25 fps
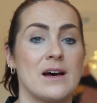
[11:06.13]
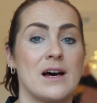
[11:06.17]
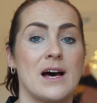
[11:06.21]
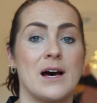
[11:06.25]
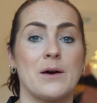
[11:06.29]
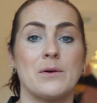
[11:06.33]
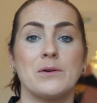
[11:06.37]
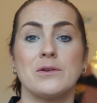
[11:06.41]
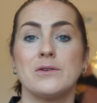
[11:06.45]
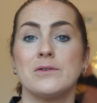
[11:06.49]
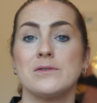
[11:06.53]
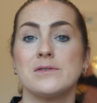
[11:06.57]

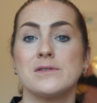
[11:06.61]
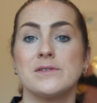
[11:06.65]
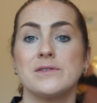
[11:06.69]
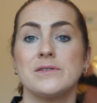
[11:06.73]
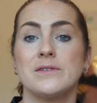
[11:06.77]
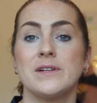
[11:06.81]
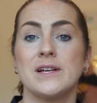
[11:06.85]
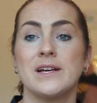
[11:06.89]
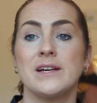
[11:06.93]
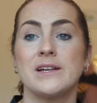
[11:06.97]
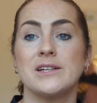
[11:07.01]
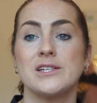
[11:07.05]
I will also
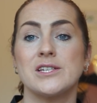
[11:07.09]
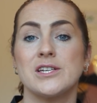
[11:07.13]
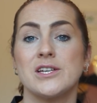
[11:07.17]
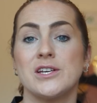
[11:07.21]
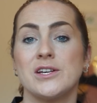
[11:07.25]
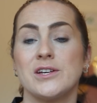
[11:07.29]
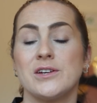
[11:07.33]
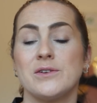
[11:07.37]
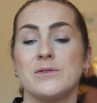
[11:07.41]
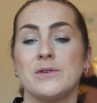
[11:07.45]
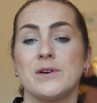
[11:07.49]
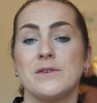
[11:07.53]
link
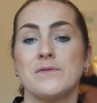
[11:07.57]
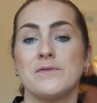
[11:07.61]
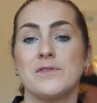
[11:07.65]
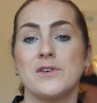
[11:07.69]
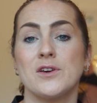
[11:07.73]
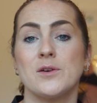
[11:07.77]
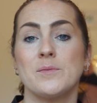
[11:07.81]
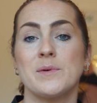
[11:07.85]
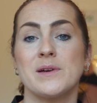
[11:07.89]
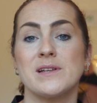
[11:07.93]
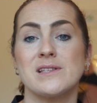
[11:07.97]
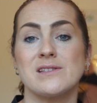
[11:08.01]
to a
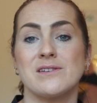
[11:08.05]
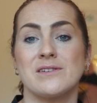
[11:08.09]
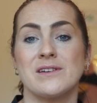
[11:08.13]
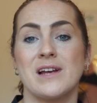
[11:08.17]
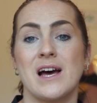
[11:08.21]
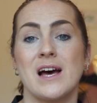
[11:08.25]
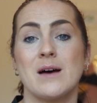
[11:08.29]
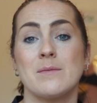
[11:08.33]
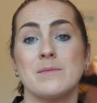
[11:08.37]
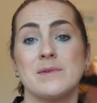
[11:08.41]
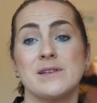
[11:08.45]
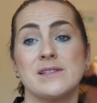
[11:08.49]
few bits on
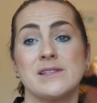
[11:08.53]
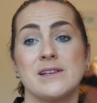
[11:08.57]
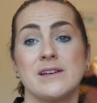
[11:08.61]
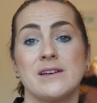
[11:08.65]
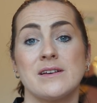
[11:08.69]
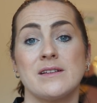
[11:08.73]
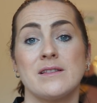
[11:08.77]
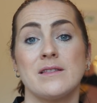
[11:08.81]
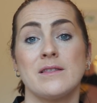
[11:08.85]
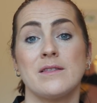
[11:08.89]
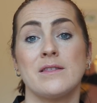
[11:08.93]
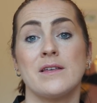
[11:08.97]

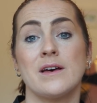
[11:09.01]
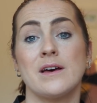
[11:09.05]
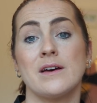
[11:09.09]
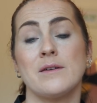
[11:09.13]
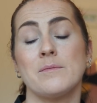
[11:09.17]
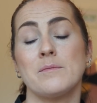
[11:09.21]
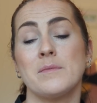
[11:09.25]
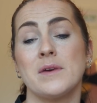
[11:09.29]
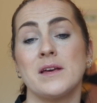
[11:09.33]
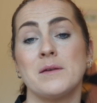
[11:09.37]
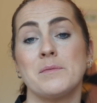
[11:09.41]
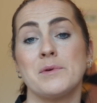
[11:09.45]
Amazon
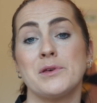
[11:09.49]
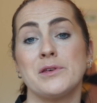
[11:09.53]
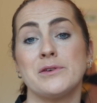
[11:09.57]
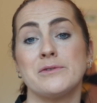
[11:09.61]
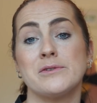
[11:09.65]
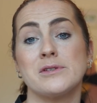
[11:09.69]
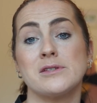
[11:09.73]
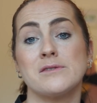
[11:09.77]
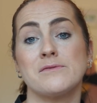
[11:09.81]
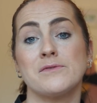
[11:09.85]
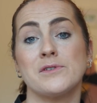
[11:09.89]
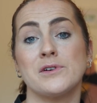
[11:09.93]
that may be
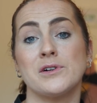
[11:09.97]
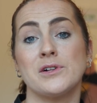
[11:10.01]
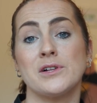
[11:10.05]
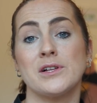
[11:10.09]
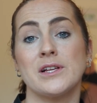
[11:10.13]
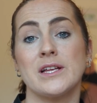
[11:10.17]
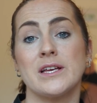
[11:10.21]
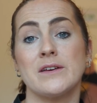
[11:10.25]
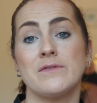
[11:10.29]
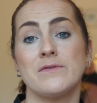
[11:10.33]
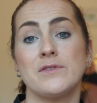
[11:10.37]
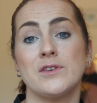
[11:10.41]

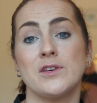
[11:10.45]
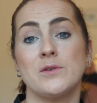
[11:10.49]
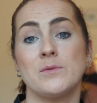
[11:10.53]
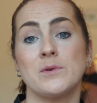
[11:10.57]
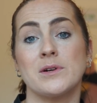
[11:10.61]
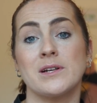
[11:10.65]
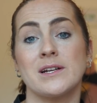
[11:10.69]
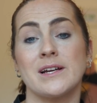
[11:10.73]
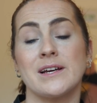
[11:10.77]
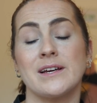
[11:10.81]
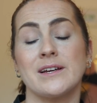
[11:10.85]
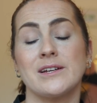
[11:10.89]
useful if you
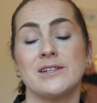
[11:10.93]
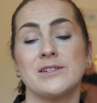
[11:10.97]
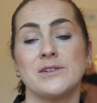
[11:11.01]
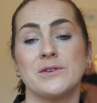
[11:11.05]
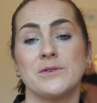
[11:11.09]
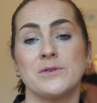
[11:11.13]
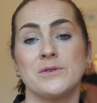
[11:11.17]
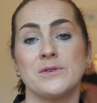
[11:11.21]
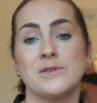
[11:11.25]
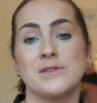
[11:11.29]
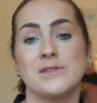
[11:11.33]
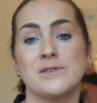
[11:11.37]
would like to
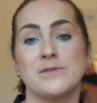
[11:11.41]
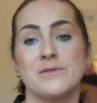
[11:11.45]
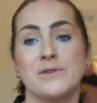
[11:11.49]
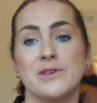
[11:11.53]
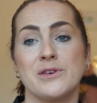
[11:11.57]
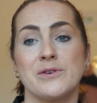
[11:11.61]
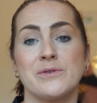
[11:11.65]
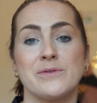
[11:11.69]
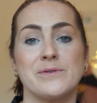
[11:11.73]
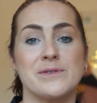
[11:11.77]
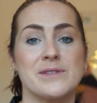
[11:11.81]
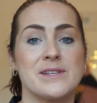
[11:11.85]
also
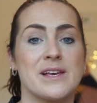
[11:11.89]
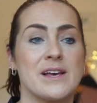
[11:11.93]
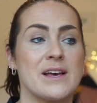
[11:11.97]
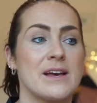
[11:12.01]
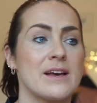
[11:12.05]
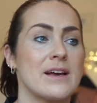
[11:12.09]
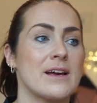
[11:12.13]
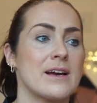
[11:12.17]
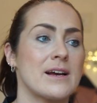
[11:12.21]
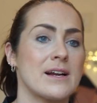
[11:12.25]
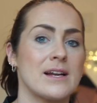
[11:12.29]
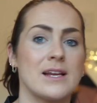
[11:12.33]
use
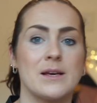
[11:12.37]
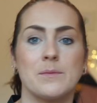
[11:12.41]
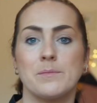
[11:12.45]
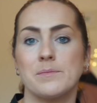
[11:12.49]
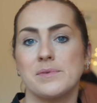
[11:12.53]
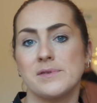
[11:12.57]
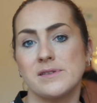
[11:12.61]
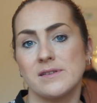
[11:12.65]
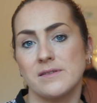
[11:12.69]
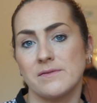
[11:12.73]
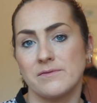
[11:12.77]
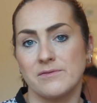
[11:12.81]

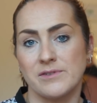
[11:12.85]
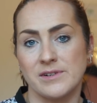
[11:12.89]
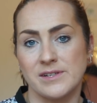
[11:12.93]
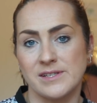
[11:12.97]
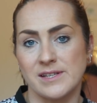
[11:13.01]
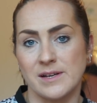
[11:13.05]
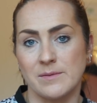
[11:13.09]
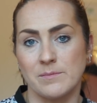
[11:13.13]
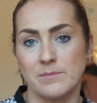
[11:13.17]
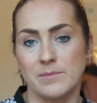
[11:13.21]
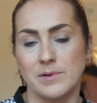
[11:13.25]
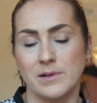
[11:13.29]
clips, for
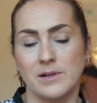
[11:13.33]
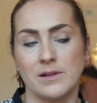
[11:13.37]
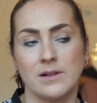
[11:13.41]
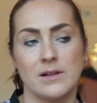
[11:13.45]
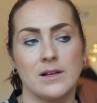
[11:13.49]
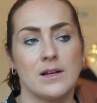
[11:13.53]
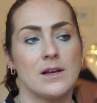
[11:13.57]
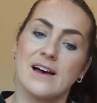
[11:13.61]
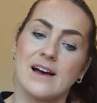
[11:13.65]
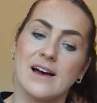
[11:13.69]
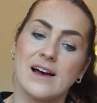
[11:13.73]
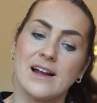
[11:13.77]

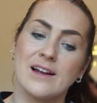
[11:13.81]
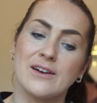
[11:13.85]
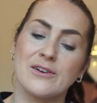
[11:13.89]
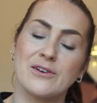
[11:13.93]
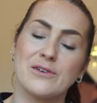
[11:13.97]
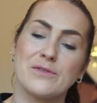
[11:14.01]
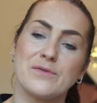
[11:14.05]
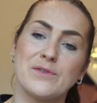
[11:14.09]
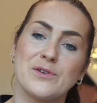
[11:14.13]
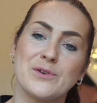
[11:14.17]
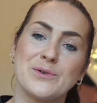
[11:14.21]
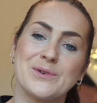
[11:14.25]
example. I
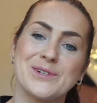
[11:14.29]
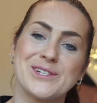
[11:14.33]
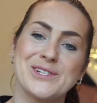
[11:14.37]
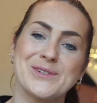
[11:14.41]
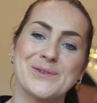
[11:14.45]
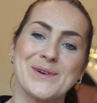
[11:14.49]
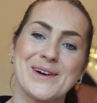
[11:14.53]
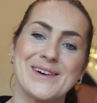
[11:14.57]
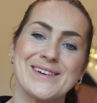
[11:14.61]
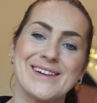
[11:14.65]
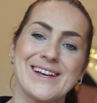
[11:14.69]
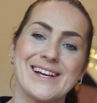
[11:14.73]
look forward
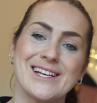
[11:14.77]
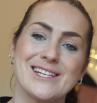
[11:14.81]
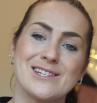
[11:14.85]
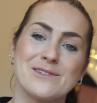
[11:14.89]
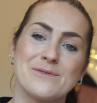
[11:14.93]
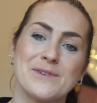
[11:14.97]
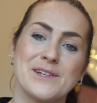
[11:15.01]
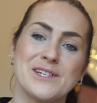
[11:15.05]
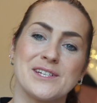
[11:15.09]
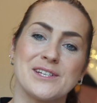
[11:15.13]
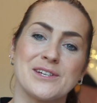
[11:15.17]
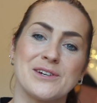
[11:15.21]
to our next
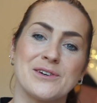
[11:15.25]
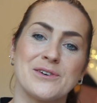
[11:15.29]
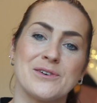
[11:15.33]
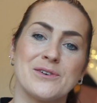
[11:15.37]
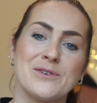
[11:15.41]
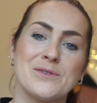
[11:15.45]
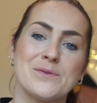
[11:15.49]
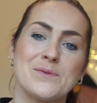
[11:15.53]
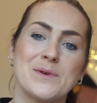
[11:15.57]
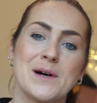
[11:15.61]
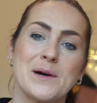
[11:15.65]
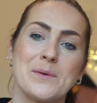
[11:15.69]

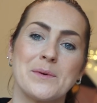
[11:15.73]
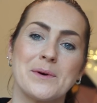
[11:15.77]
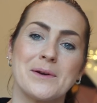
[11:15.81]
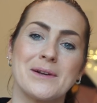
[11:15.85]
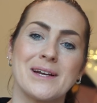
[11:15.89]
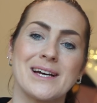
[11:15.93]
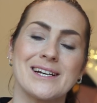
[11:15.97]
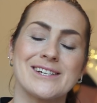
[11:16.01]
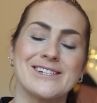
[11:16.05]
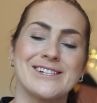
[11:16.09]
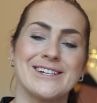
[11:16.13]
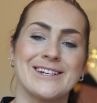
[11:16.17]
video where we will
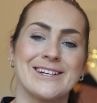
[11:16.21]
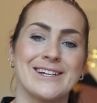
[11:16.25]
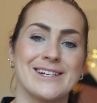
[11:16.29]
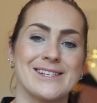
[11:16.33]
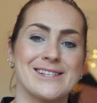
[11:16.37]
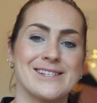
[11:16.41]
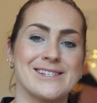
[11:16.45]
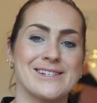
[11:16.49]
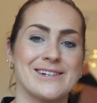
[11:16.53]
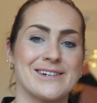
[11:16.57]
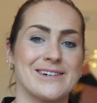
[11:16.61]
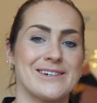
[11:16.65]
actually get
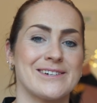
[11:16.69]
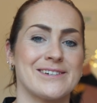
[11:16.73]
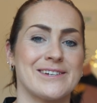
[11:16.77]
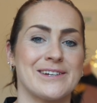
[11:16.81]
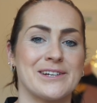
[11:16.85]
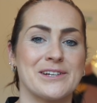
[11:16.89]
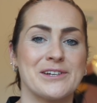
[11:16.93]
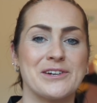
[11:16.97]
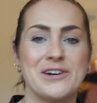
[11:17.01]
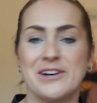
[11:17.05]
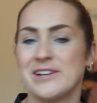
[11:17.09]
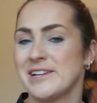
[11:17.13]

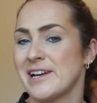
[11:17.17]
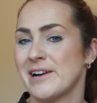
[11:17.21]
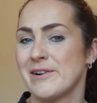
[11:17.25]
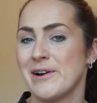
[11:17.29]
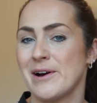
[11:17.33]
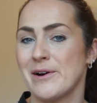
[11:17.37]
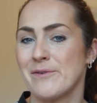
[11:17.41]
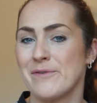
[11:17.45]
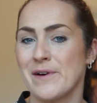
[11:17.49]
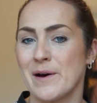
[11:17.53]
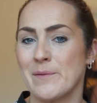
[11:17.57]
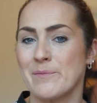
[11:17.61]
started cutting out
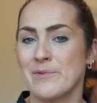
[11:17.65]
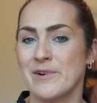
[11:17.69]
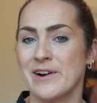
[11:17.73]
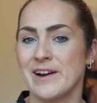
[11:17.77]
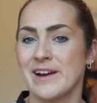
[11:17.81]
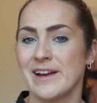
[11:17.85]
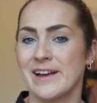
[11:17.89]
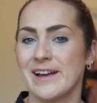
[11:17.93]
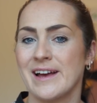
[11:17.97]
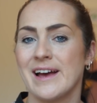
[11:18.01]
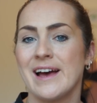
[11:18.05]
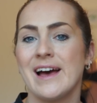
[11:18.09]
our
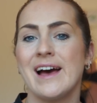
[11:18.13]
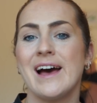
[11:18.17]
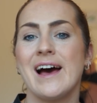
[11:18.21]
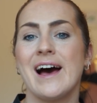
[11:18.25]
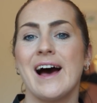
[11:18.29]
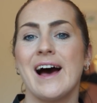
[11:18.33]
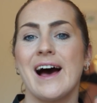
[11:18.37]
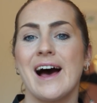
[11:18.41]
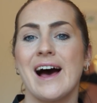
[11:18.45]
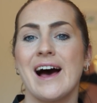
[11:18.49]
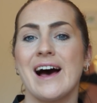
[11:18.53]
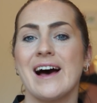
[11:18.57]
fabric
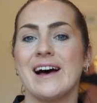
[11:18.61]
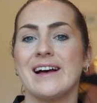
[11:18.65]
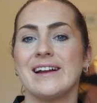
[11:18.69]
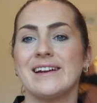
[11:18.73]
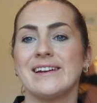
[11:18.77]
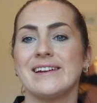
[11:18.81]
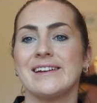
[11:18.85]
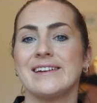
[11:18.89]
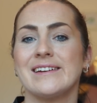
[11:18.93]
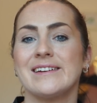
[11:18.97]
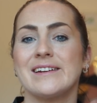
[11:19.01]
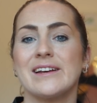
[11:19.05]

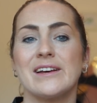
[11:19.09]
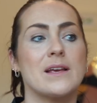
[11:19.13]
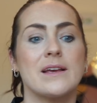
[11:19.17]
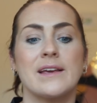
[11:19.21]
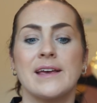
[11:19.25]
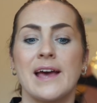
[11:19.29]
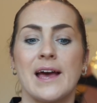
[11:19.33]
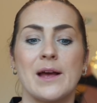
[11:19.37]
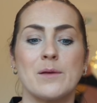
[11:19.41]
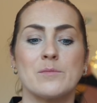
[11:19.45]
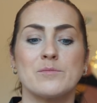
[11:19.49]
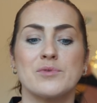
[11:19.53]
and
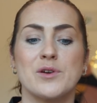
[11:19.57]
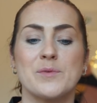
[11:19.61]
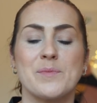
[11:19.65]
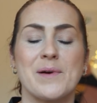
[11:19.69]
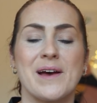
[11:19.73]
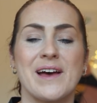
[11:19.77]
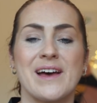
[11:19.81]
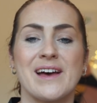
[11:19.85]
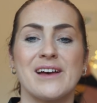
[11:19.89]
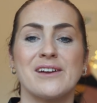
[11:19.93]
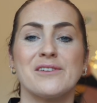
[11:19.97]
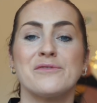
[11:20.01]
getting
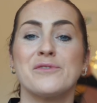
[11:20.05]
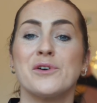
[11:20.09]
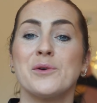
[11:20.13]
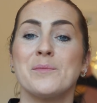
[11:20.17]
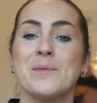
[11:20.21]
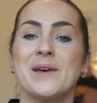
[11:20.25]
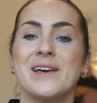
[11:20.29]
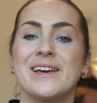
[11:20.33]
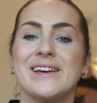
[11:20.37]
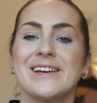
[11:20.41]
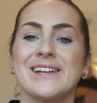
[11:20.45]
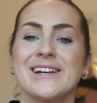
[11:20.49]
prepared for
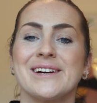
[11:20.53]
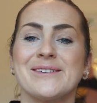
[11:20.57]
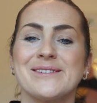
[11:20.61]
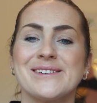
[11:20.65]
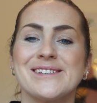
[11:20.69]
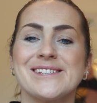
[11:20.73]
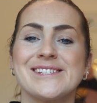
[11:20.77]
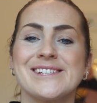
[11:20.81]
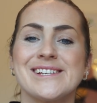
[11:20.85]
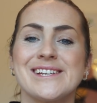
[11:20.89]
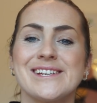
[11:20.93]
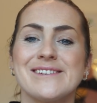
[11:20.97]
making our
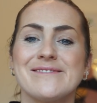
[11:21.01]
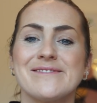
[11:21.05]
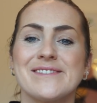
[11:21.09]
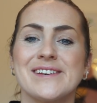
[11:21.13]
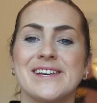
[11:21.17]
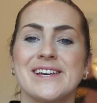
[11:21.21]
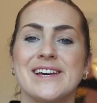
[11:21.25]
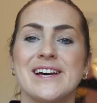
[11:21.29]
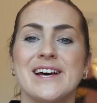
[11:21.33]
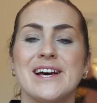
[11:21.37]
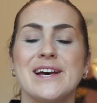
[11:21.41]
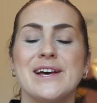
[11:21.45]

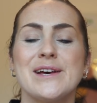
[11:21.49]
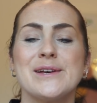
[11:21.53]
Stevie.